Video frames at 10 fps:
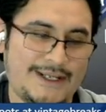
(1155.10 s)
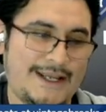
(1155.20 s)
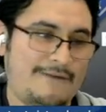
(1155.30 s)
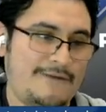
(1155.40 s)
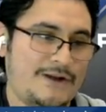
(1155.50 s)

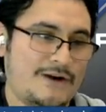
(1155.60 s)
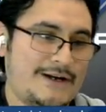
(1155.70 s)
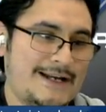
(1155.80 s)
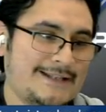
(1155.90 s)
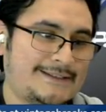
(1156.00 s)
Kevin
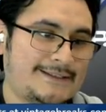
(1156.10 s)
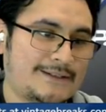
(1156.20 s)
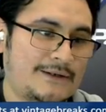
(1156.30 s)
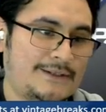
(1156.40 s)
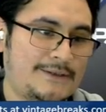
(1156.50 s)
Garnett
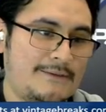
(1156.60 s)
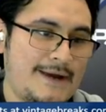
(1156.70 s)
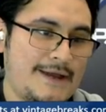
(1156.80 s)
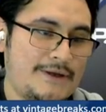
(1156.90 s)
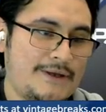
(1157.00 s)
going to
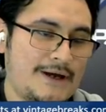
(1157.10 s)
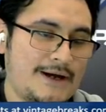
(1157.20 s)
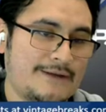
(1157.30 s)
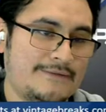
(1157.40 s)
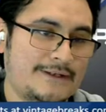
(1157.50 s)
Matthew
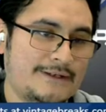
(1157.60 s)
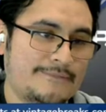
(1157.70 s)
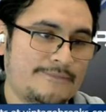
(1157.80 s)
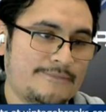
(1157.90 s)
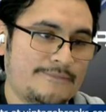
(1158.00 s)
Yankovic.
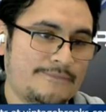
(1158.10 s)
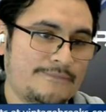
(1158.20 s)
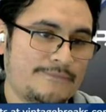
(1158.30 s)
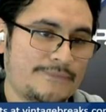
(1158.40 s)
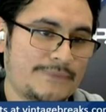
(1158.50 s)

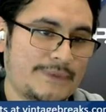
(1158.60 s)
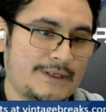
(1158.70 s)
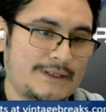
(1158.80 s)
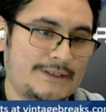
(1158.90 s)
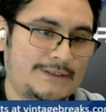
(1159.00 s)
Woo!
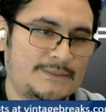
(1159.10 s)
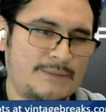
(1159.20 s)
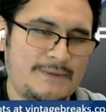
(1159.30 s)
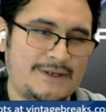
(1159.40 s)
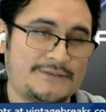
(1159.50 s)
Nice. This
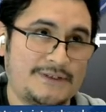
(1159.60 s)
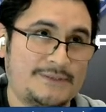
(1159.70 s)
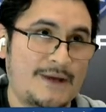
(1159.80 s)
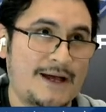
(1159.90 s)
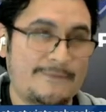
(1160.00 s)
might be his free
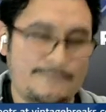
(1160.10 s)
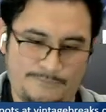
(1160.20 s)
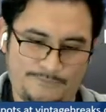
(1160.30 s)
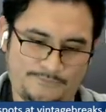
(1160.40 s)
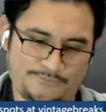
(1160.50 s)
spot.
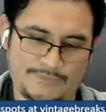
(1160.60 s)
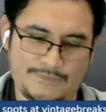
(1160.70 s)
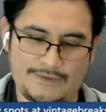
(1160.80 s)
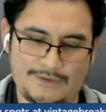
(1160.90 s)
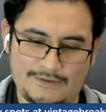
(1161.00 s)

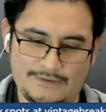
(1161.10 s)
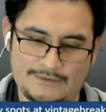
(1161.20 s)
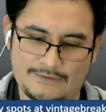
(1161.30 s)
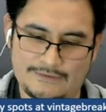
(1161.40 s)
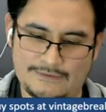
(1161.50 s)
My
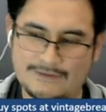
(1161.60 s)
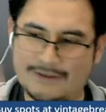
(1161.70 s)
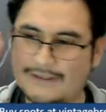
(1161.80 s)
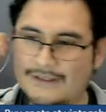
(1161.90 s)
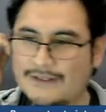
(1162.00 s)
heart's
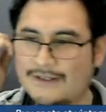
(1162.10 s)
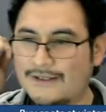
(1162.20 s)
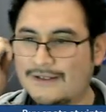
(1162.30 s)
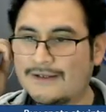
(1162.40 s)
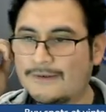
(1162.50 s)
racing over here, oh.
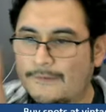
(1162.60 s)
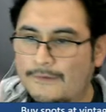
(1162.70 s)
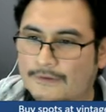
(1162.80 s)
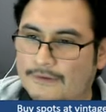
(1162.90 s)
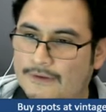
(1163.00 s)
Leighton. It's
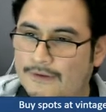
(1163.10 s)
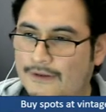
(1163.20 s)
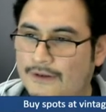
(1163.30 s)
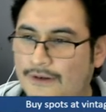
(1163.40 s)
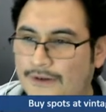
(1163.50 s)
for
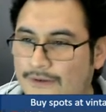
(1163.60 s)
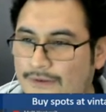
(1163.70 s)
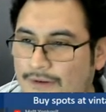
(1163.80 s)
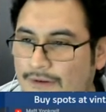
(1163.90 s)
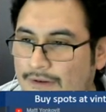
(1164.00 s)
my heart's
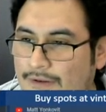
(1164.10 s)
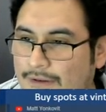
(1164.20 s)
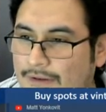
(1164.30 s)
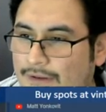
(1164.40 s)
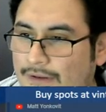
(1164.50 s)
oh. racing
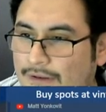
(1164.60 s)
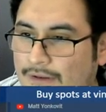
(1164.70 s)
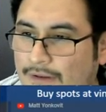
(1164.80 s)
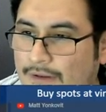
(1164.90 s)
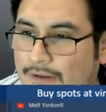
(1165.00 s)
over here.
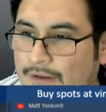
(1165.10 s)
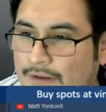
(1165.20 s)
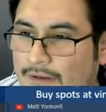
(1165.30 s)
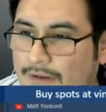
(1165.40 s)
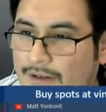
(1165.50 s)

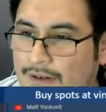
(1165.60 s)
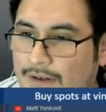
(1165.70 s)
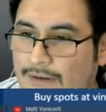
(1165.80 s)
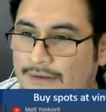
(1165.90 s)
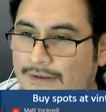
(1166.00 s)

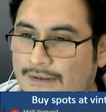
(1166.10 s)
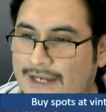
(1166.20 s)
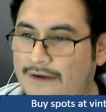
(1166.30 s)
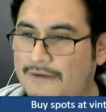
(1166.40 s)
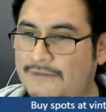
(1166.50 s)
Oh,
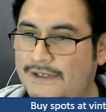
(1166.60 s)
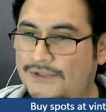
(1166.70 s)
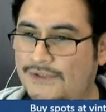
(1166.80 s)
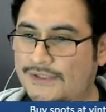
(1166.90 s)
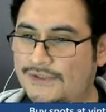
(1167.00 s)
Gary Vee
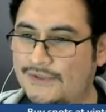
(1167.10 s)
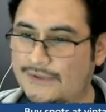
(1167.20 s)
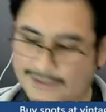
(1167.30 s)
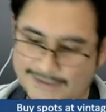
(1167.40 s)
just joined.